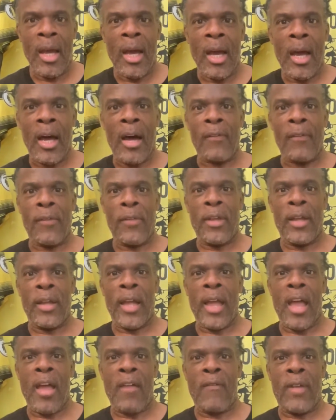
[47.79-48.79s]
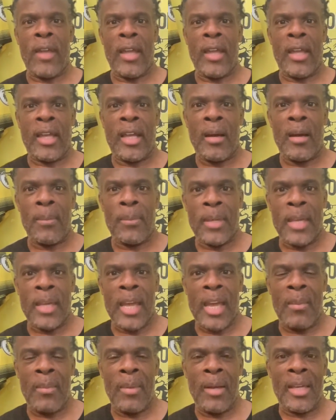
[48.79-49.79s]
after their FA Cup
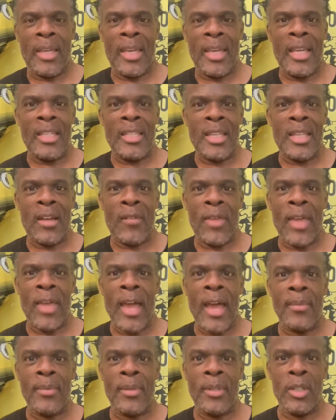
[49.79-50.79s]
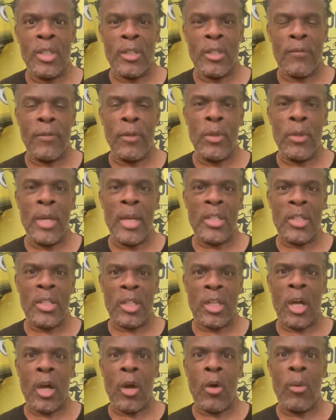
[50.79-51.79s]
game against Southampton just a few days
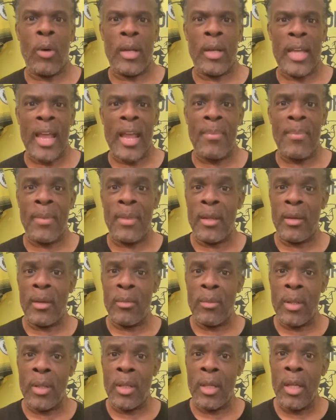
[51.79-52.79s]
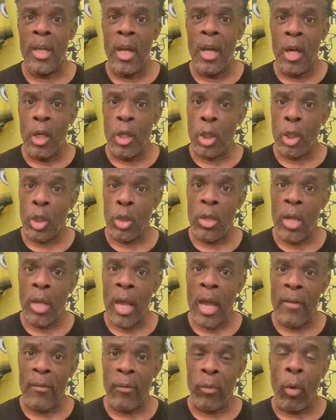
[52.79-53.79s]
ago, a game that they really should
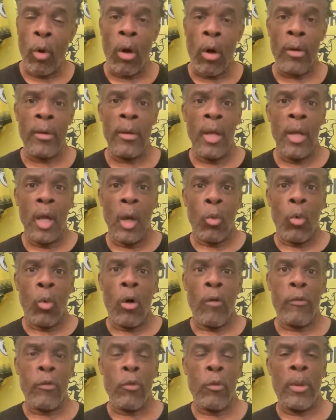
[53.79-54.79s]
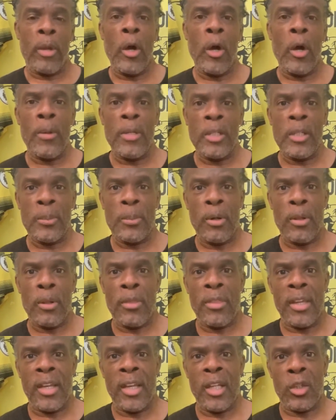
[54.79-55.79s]
have won. Watford will be hoping to put
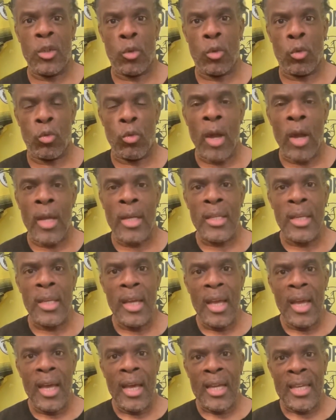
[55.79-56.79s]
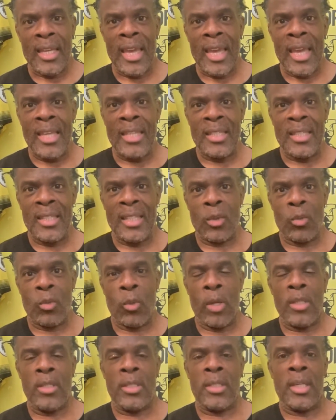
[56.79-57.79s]
things right against this
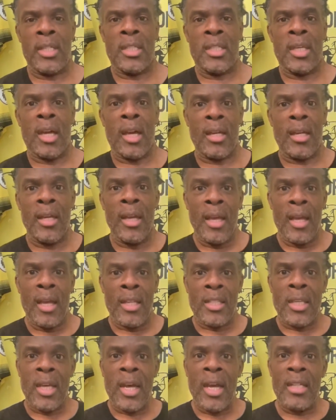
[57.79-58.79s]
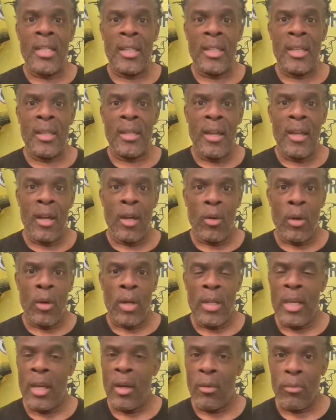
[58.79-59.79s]
Wednesday side, a side that
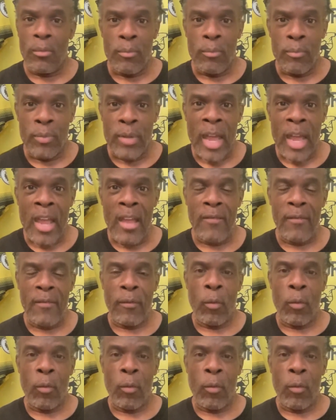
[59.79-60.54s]
gave